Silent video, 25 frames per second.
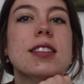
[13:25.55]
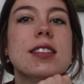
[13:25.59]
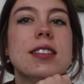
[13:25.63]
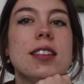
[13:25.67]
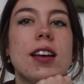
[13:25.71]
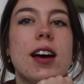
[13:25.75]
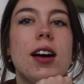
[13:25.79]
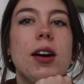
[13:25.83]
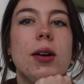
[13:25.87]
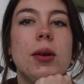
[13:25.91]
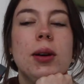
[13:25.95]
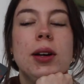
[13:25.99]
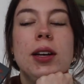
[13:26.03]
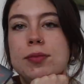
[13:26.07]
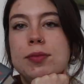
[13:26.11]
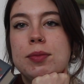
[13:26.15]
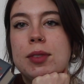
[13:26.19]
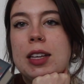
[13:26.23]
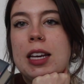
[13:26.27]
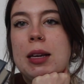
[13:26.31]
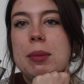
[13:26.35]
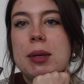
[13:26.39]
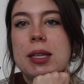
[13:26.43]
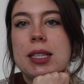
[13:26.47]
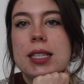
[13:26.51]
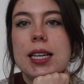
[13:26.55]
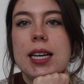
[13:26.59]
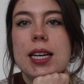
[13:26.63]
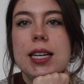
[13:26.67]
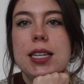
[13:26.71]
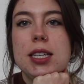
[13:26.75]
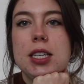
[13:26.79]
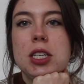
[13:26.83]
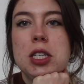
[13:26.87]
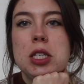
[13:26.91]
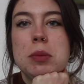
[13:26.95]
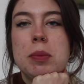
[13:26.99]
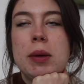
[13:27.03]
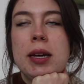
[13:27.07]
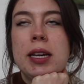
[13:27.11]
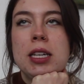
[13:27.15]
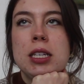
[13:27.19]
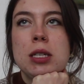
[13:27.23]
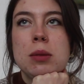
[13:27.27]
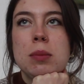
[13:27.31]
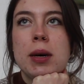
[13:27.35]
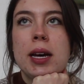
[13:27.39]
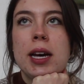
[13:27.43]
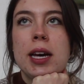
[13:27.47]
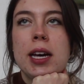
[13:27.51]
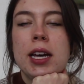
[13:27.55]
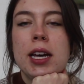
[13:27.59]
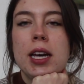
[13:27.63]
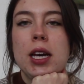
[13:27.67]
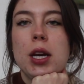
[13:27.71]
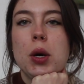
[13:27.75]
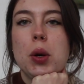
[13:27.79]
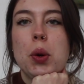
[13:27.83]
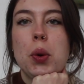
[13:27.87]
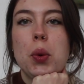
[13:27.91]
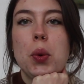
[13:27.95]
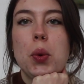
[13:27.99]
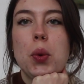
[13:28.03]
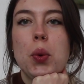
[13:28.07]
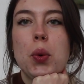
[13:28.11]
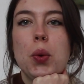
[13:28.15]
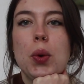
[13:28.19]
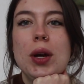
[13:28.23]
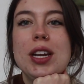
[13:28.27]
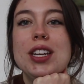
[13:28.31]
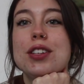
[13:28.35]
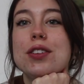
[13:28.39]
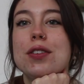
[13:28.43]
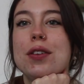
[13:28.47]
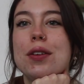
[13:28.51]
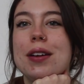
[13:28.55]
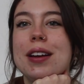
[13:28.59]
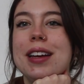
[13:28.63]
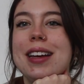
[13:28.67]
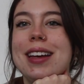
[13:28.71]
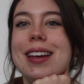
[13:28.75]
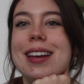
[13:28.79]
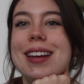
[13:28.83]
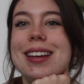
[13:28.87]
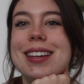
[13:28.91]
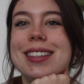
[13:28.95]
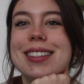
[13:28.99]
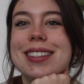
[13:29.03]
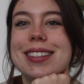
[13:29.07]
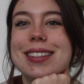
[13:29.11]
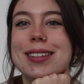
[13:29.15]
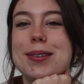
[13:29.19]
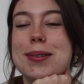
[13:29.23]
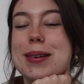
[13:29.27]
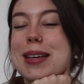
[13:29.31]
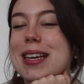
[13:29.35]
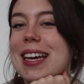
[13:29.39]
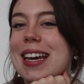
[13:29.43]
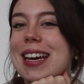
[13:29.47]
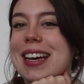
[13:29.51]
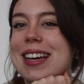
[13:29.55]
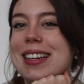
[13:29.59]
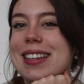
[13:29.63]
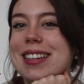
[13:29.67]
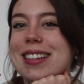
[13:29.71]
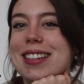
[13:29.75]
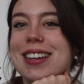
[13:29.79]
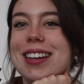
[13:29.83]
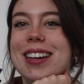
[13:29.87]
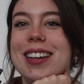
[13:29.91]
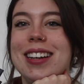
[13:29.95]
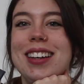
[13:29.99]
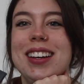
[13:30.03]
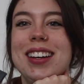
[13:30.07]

so I'm excited to spend my wintry weekend